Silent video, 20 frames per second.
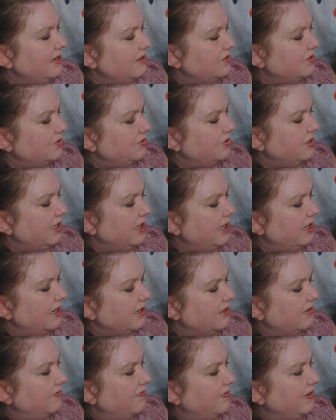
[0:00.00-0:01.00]
pastry
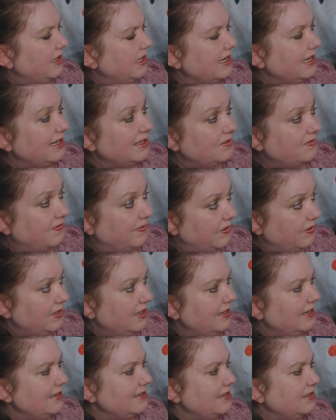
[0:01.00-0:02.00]
and the filling. It's
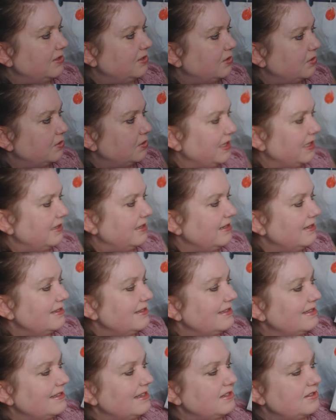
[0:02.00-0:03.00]
very easy to read
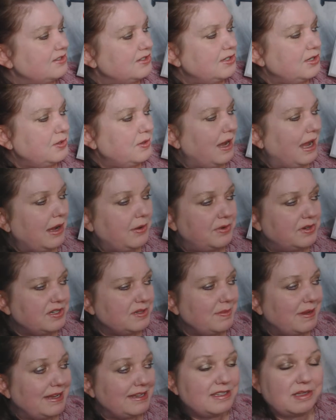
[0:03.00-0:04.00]
this. It says 2
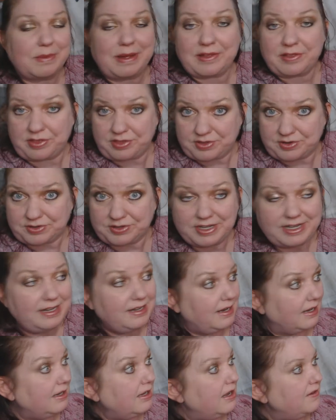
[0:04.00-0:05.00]
hours makes about
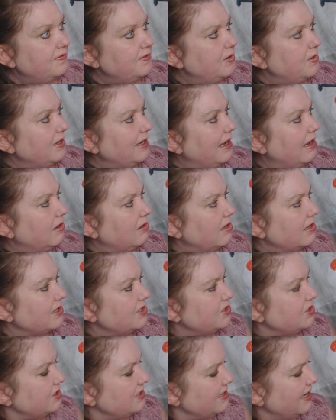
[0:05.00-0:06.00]
30. I love knowing how long
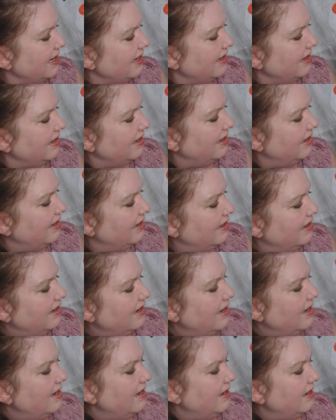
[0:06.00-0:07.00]
it should take.
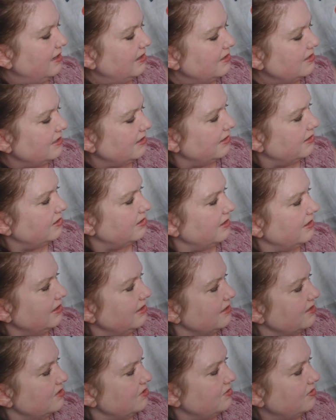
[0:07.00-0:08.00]
Here's a little
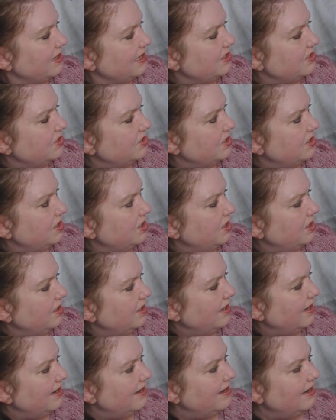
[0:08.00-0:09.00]

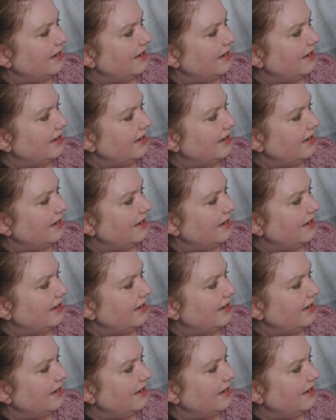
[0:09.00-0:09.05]
illustration.